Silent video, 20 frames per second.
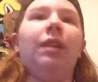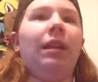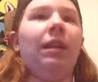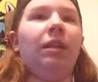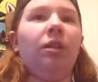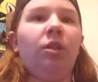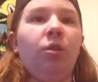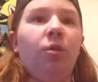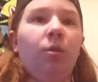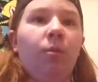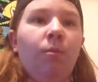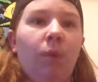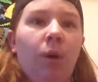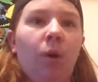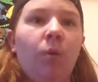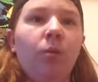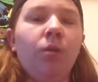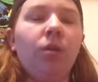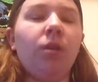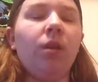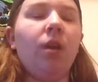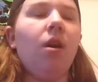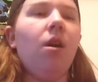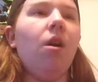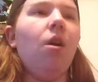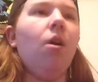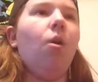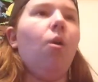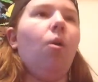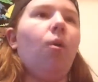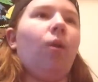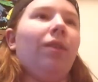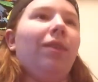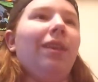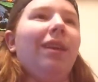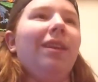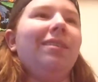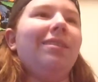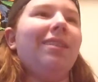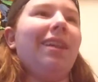I need to do the most, or
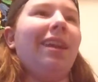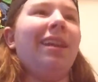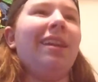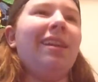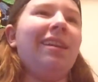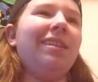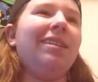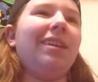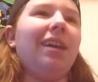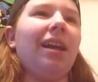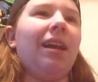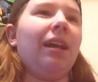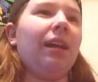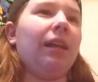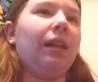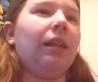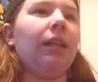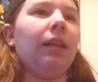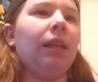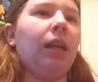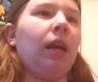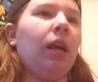things that I need to kind of clean